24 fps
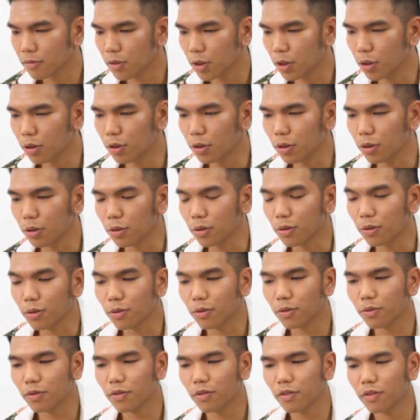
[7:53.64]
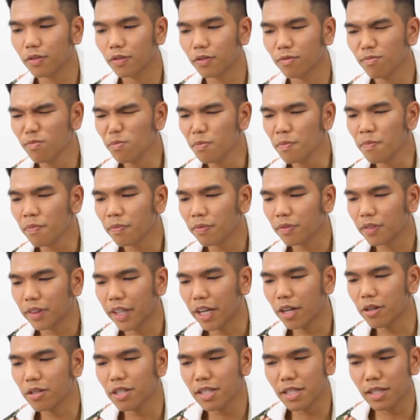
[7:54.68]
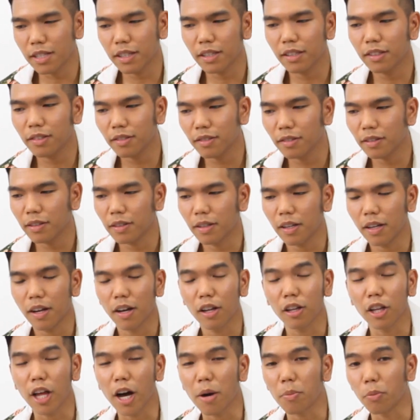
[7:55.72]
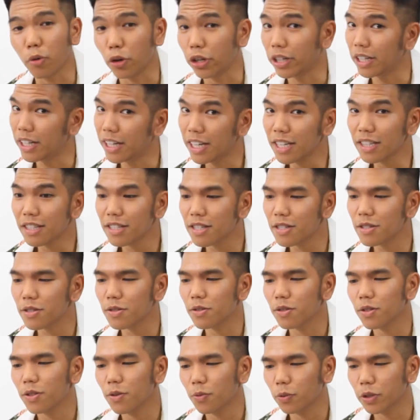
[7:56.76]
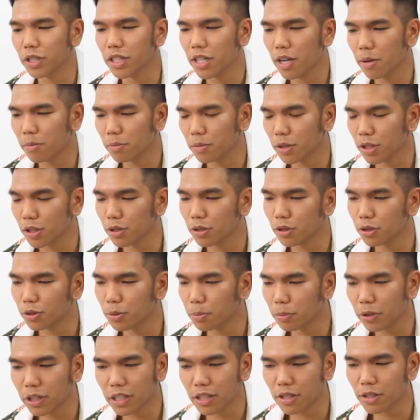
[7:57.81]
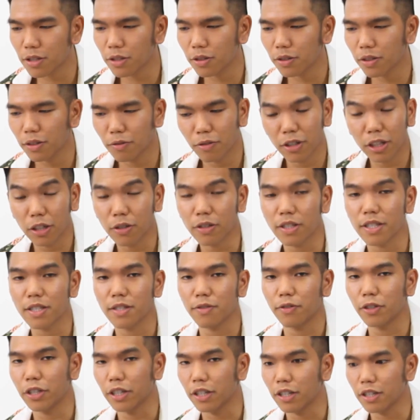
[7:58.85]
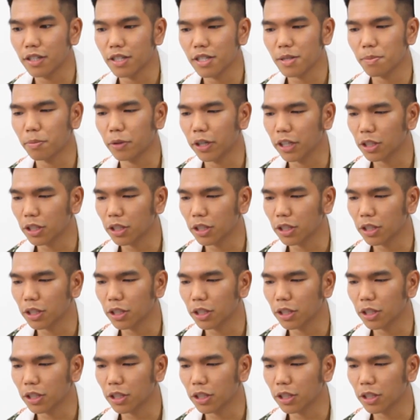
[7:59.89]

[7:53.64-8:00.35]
Ooh, now it's a lot more knits, which I'm super into, even though it's for spring